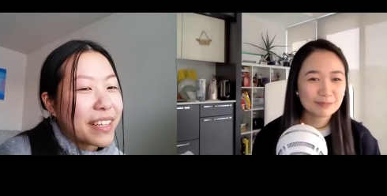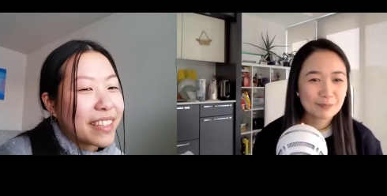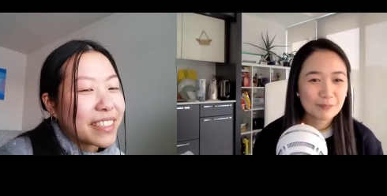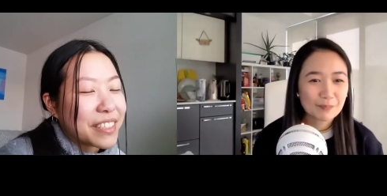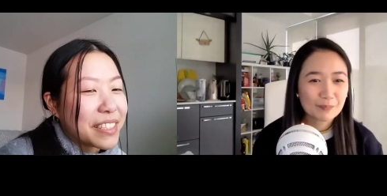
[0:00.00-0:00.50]

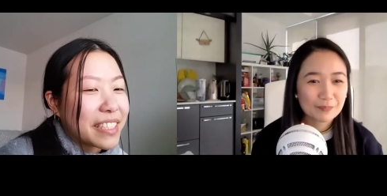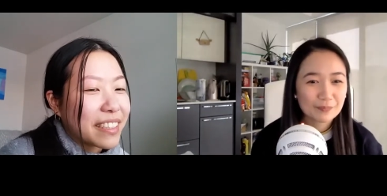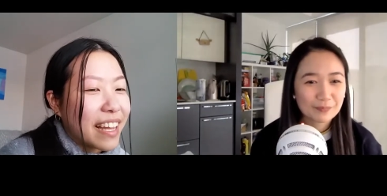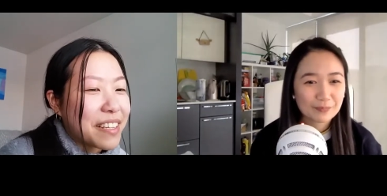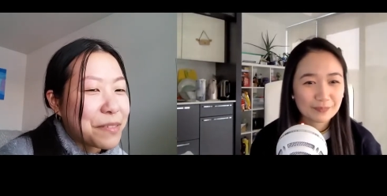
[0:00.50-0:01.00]
Speaker 1: thing. Just
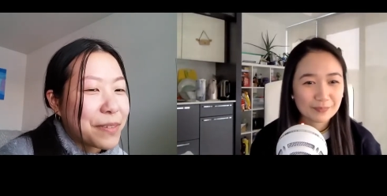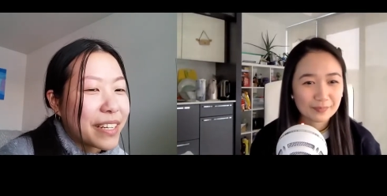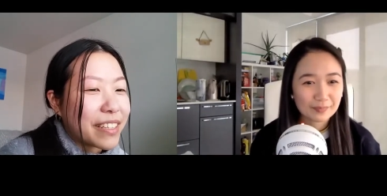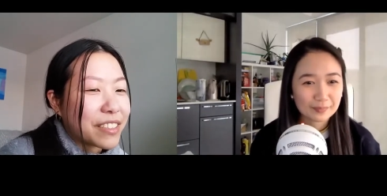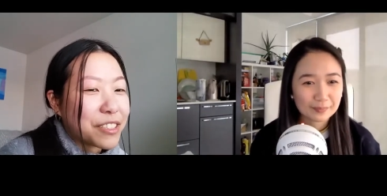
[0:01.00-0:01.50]
like last
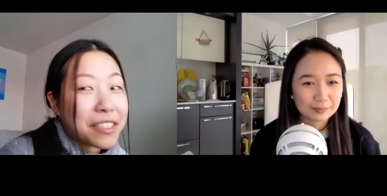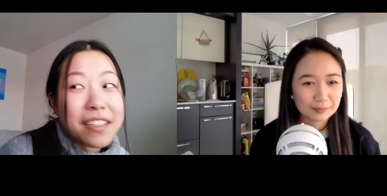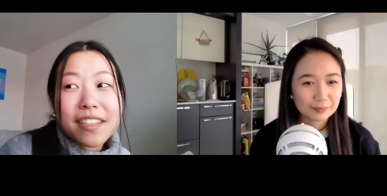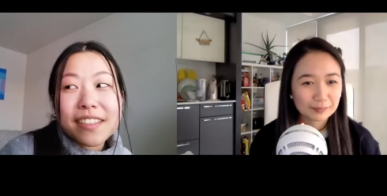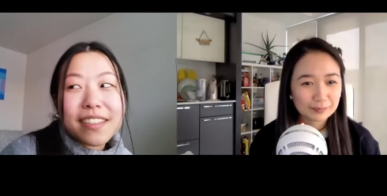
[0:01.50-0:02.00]
minute,
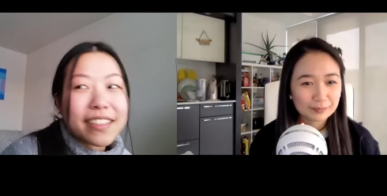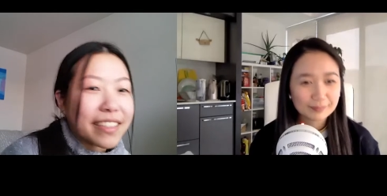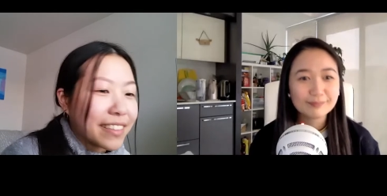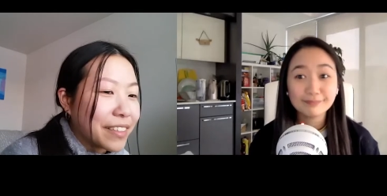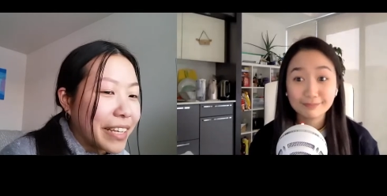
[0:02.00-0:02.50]
just
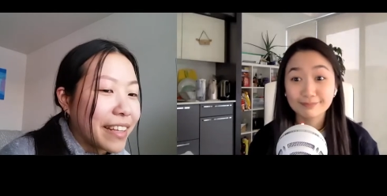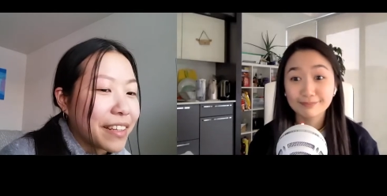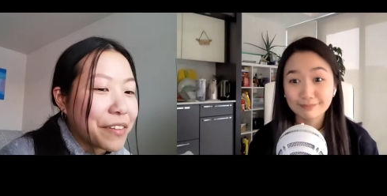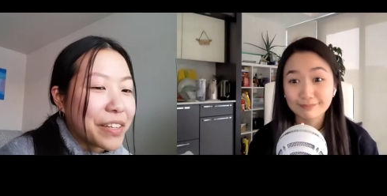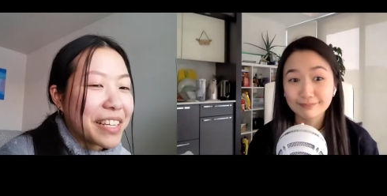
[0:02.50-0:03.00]
okay, I
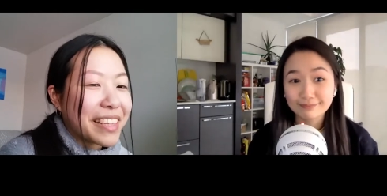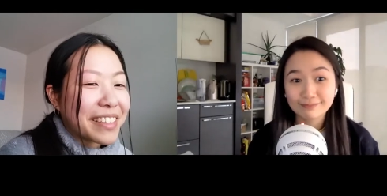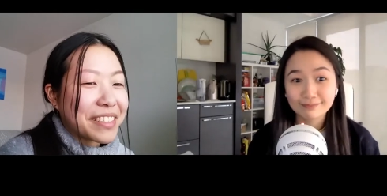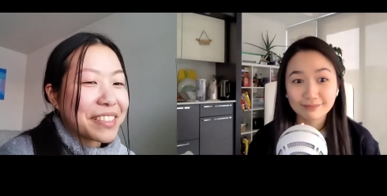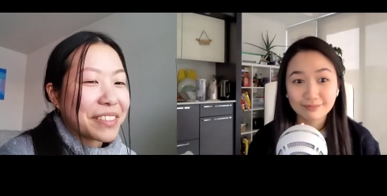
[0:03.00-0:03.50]
can't think of
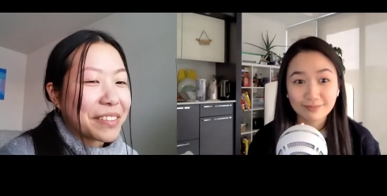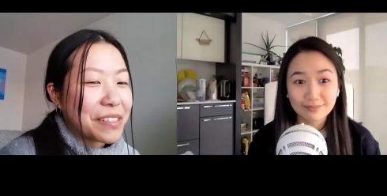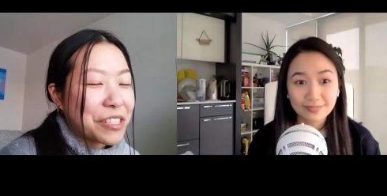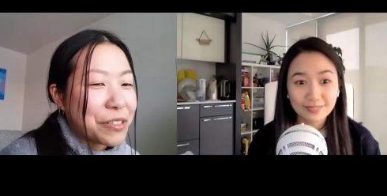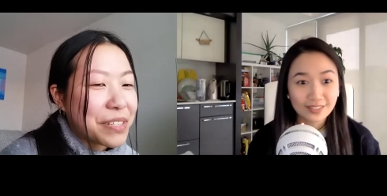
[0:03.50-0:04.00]
anything. Just
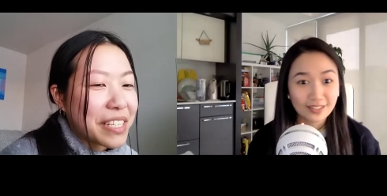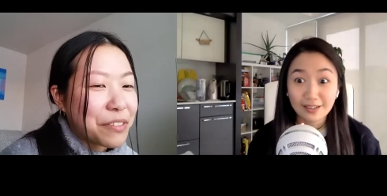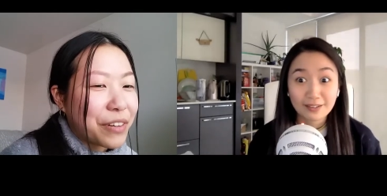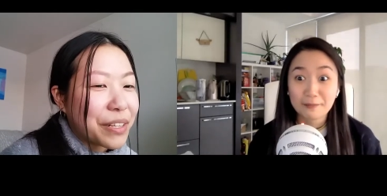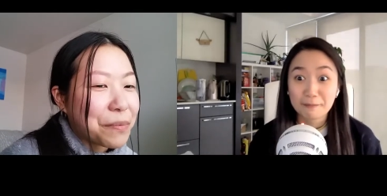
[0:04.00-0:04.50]
gonna choose
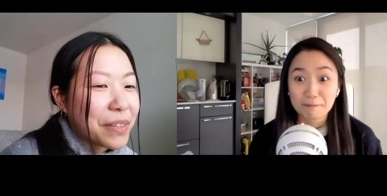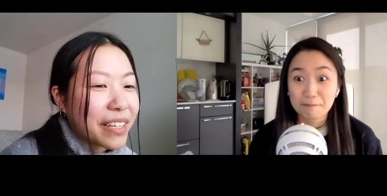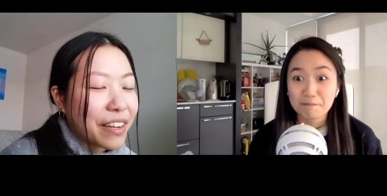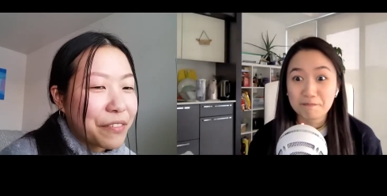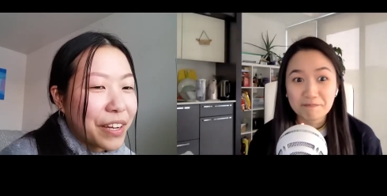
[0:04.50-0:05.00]
this random
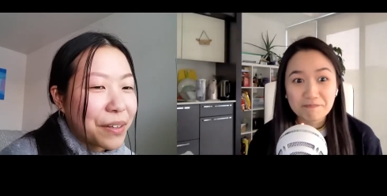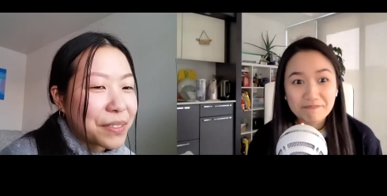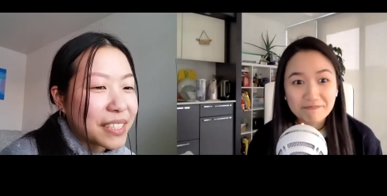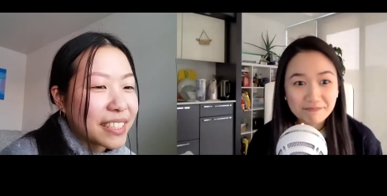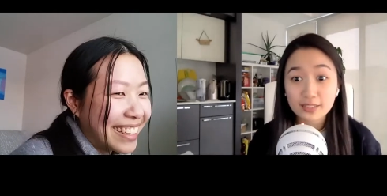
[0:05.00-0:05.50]
thing I
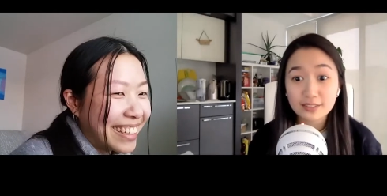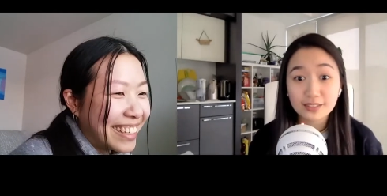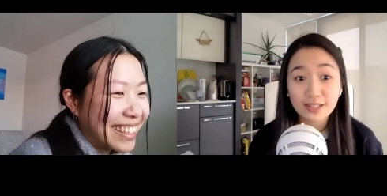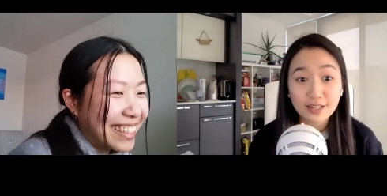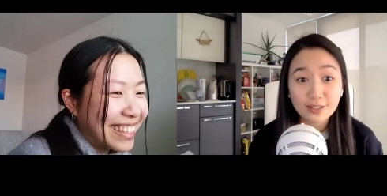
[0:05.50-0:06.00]
found. So
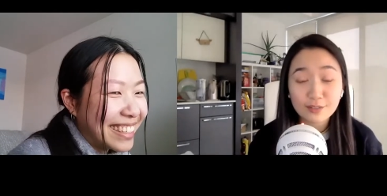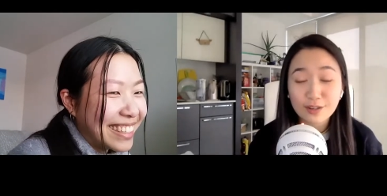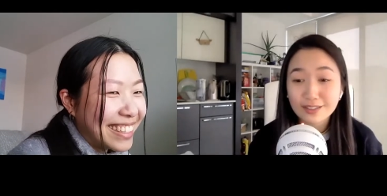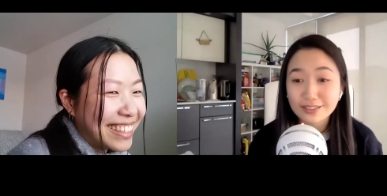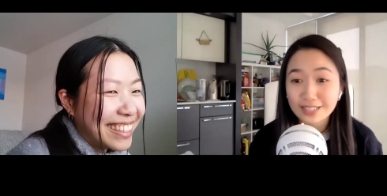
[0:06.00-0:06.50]
yeah,
Speaker 2: that's
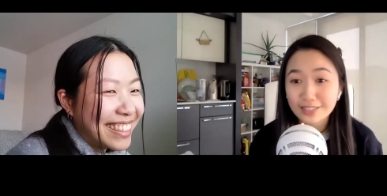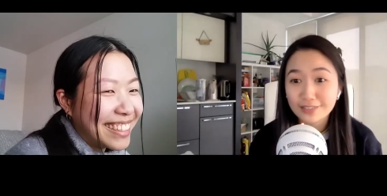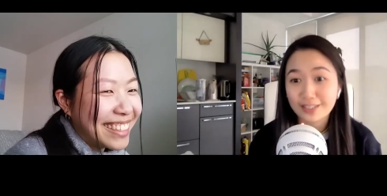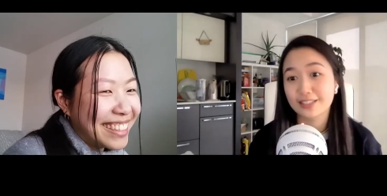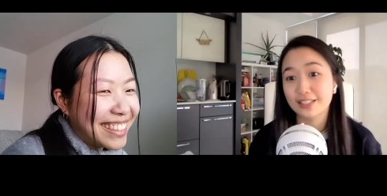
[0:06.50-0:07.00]
the kind of
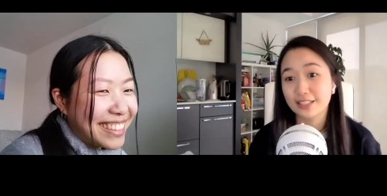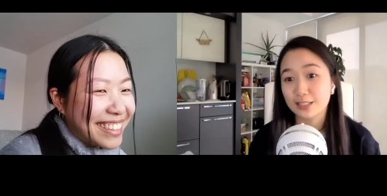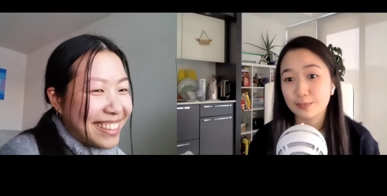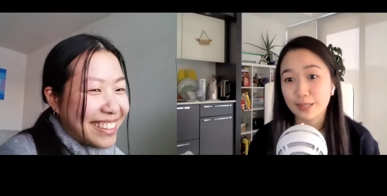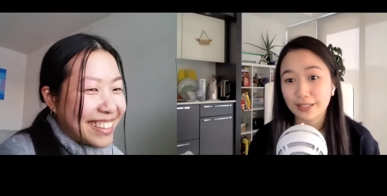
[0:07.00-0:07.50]
content
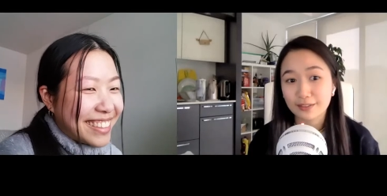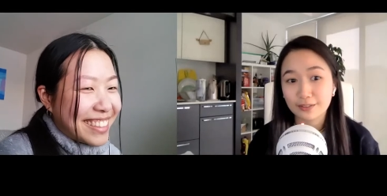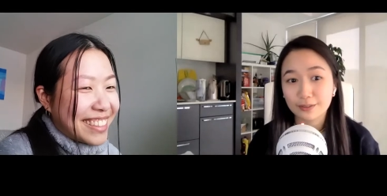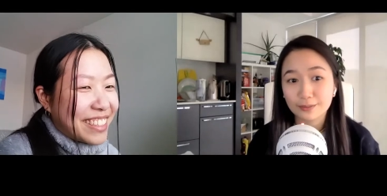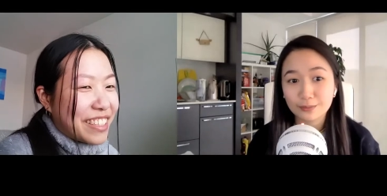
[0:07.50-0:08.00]
you guys can
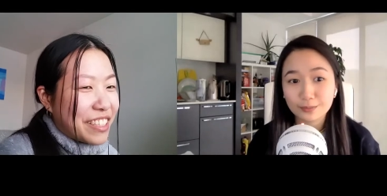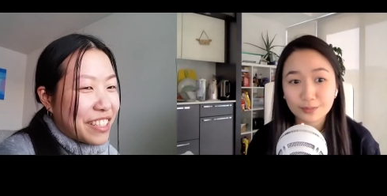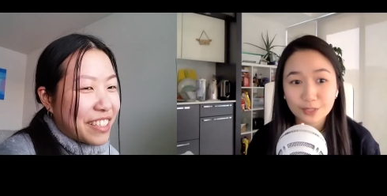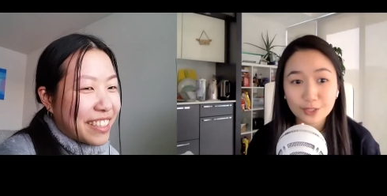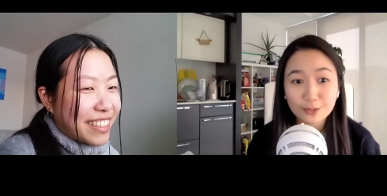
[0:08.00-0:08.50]
expect, you
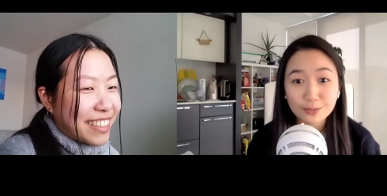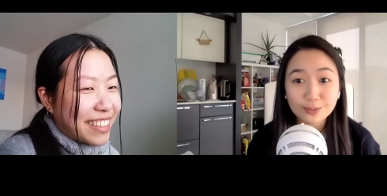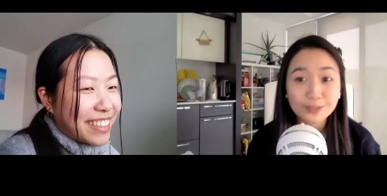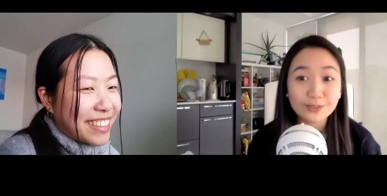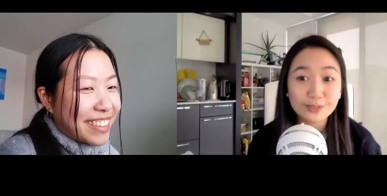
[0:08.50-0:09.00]
know?
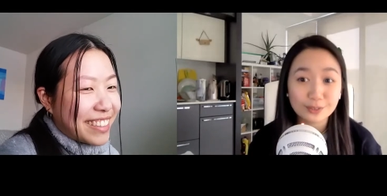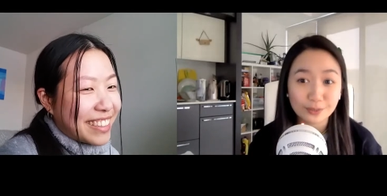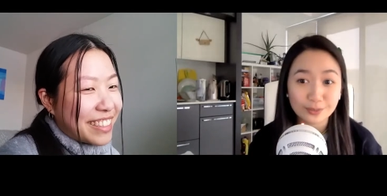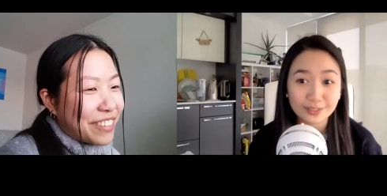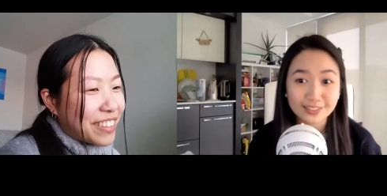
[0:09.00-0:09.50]
Speaker 1: Cute
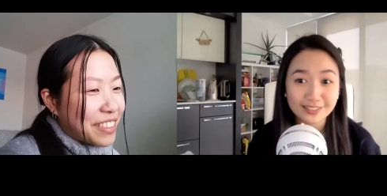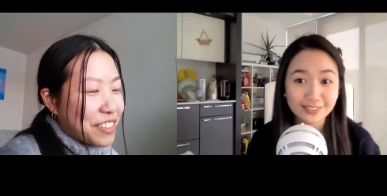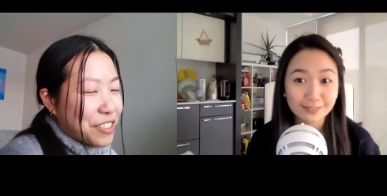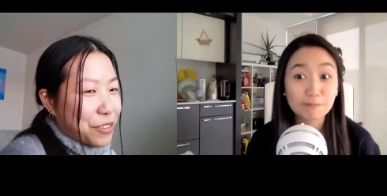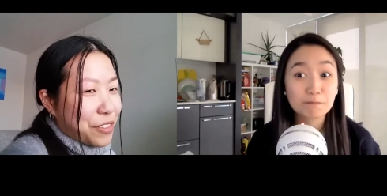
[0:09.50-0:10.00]
little cute
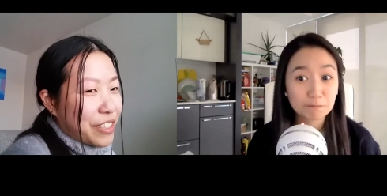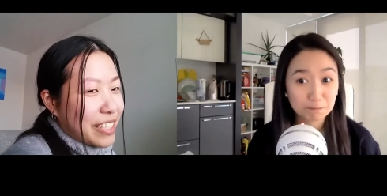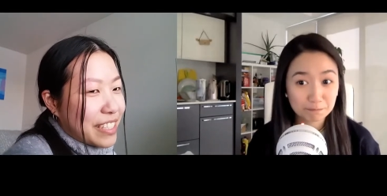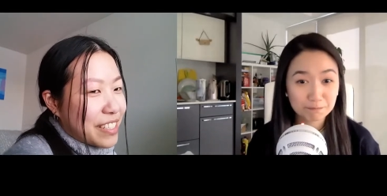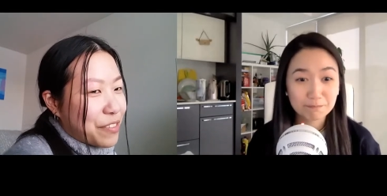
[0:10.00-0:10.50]
stories. little
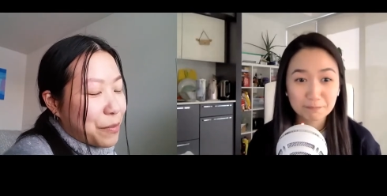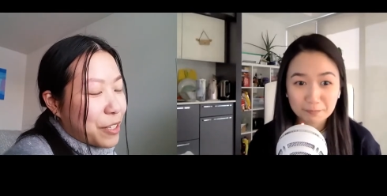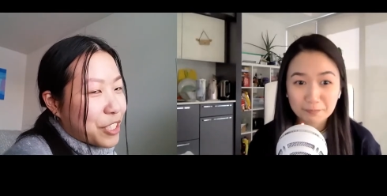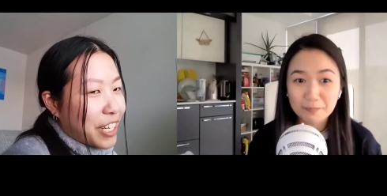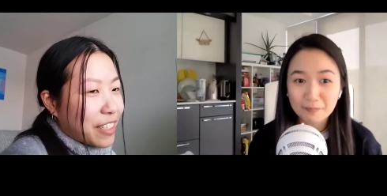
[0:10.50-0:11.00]
stories
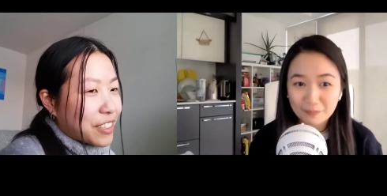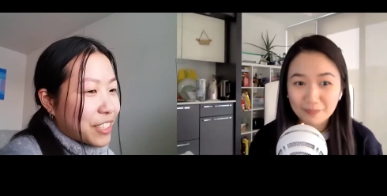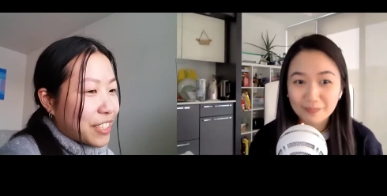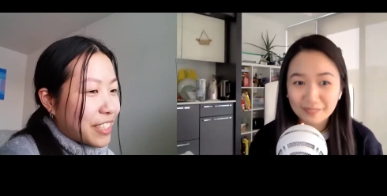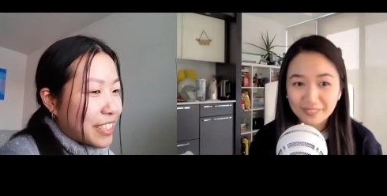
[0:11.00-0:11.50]
from our
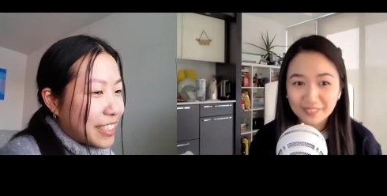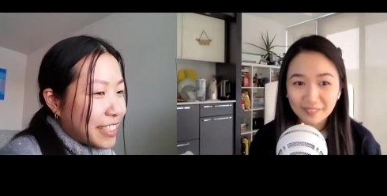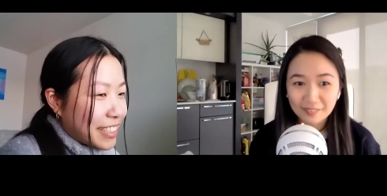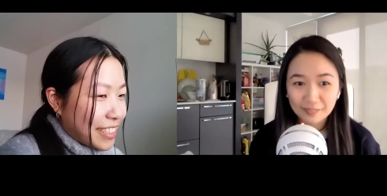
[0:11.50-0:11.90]
childhood